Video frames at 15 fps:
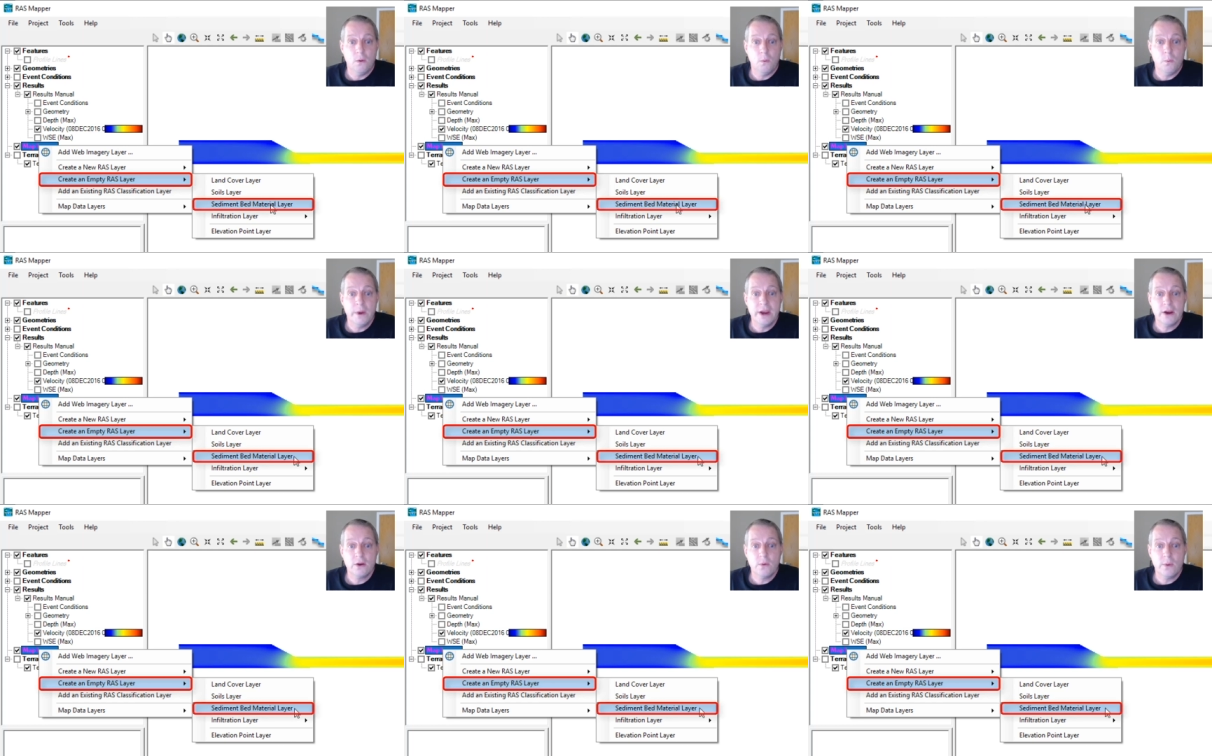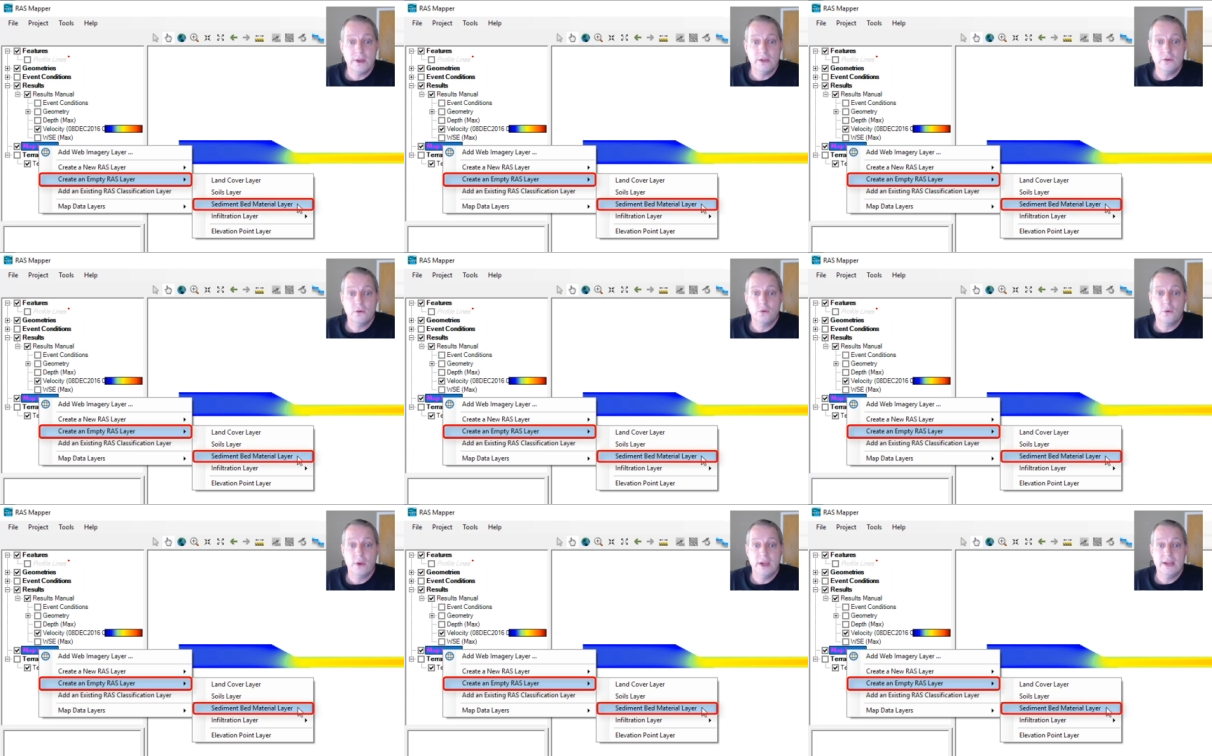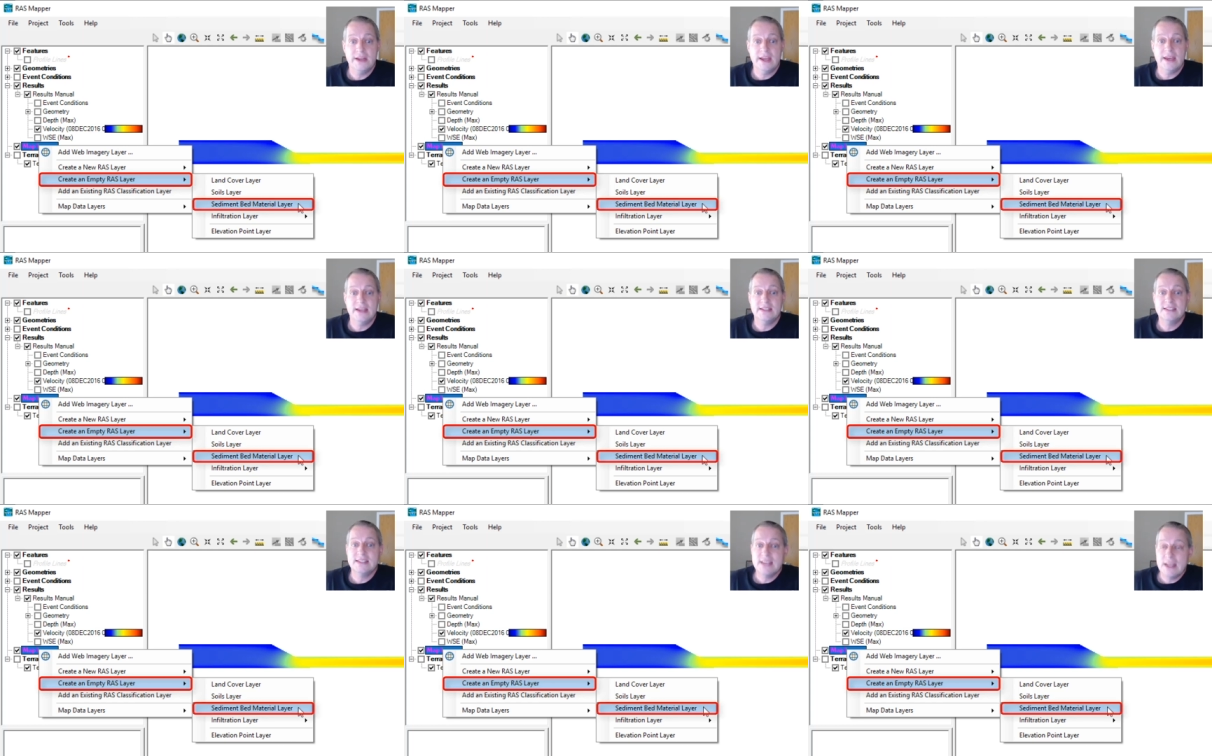we are going to create a
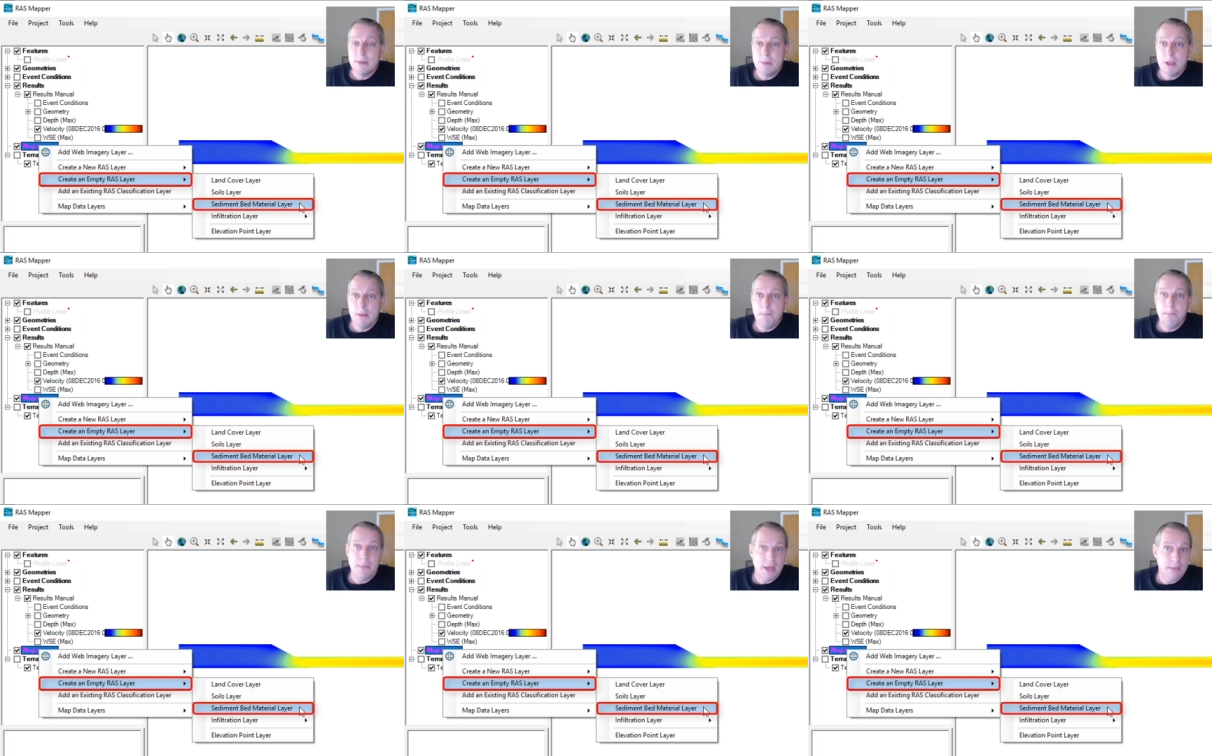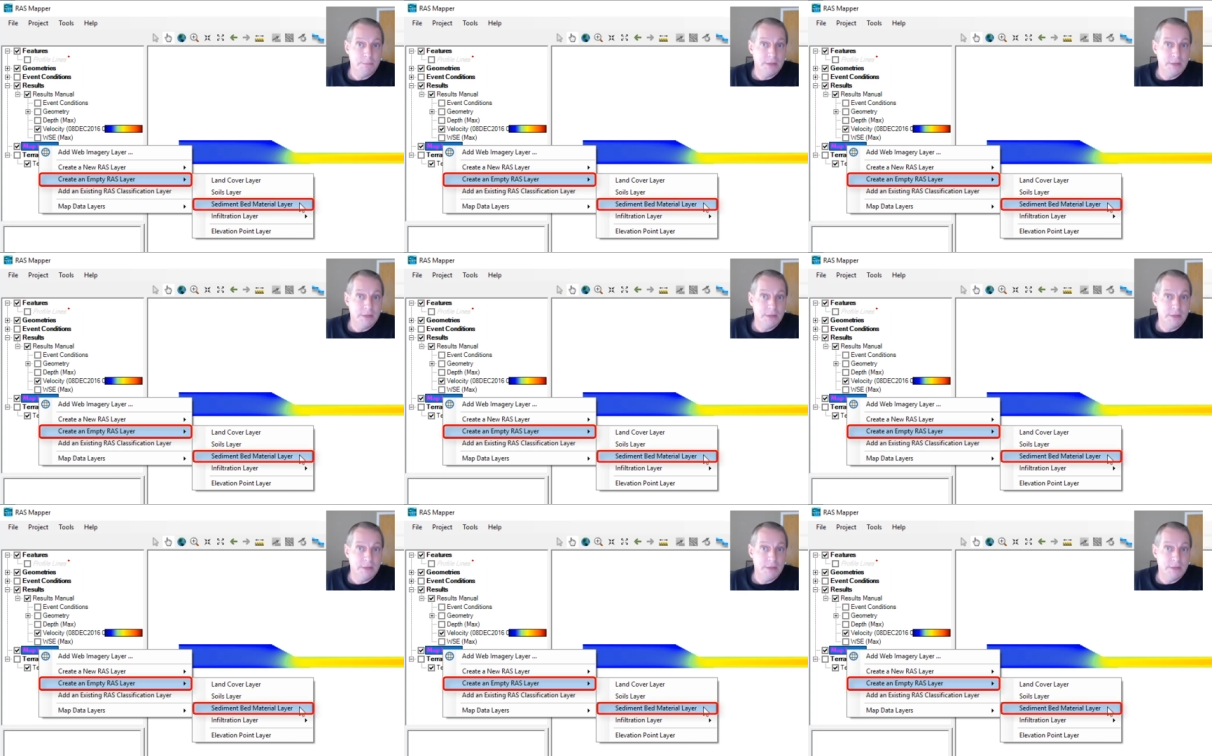sediment bed